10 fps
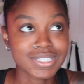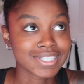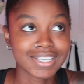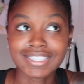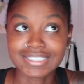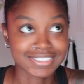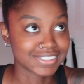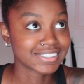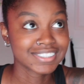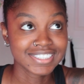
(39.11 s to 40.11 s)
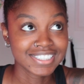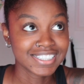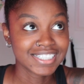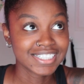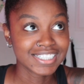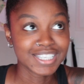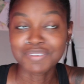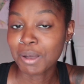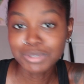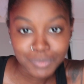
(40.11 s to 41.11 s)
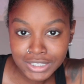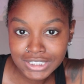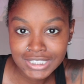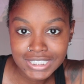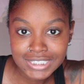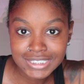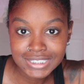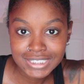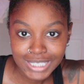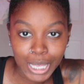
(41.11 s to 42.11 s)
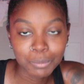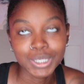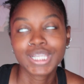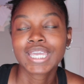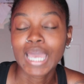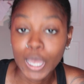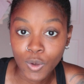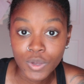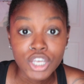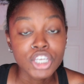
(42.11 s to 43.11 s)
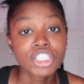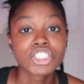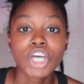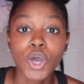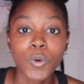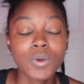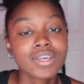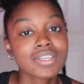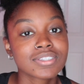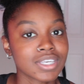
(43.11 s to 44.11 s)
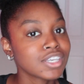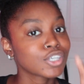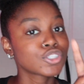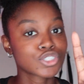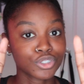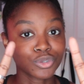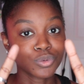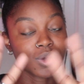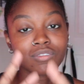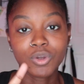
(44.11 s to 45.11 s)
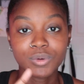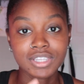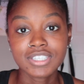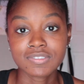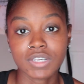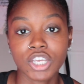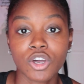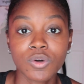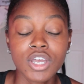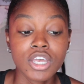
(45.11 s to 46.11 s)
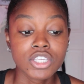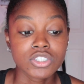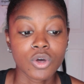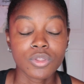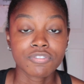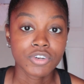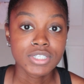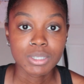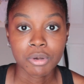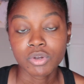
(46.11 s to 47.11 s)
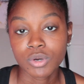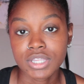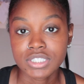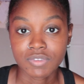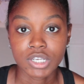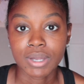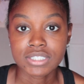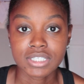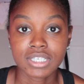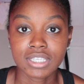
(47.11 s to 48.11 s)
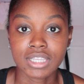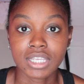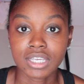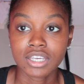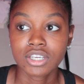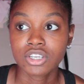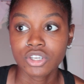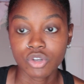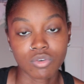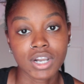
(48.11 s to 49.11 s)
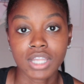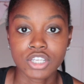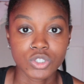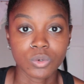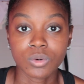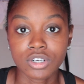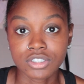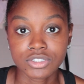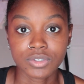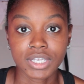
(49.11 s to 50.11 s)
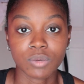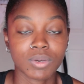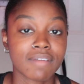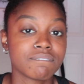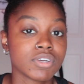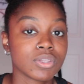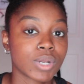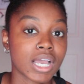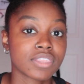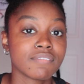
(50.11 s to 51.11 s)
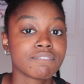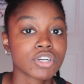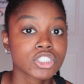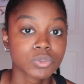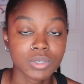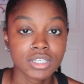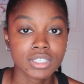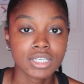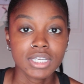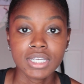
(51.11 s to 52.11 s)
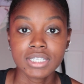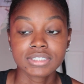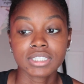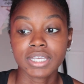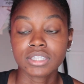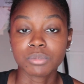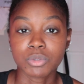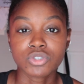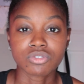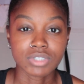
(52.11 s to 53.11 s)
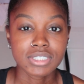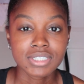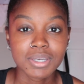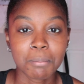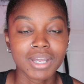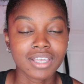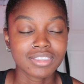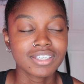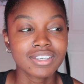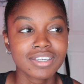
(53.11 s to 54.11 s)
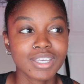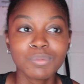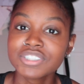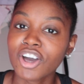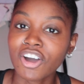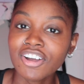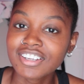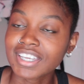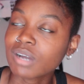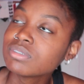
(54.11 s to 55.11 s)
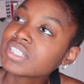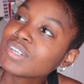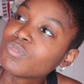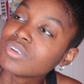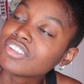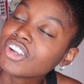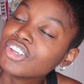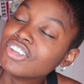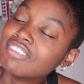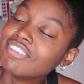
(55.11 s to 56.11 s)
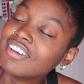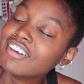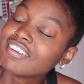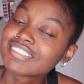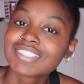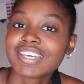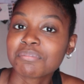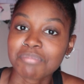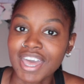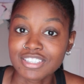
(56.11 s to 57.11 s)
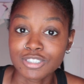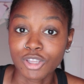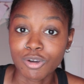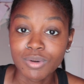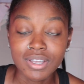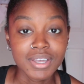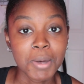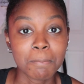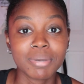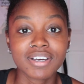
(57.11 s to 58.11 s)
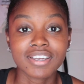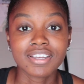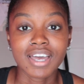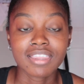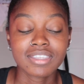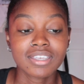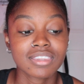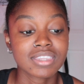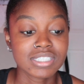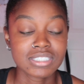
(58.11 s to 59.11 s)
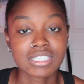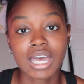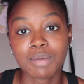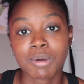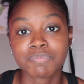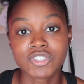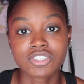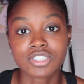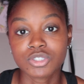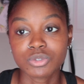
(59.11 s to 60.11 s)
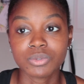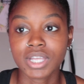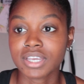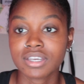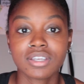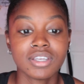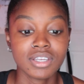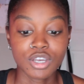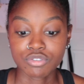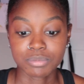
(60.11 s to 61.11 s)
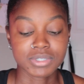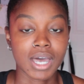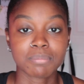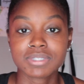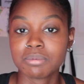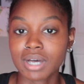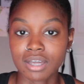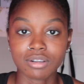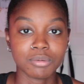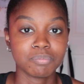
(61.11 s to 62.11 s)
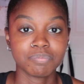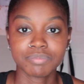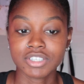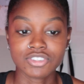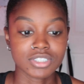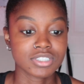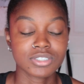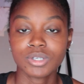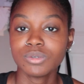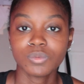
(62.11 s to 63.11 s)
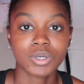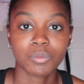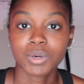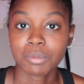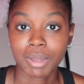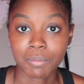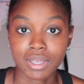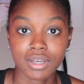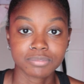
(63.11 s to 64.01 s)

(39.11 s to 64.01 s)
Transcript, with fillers: just like, listen, if I was watching this, I would click out. So take two, I'm recording this video. So the first time I recorded this video, I did it in like chronological order. So like when I, when I got the first one to like the most recent, but I think it was hard. Like I was like, what did I get next? Like mad slow. But I think this time I'm just gonna do like from top to bottom and just, you know, work my way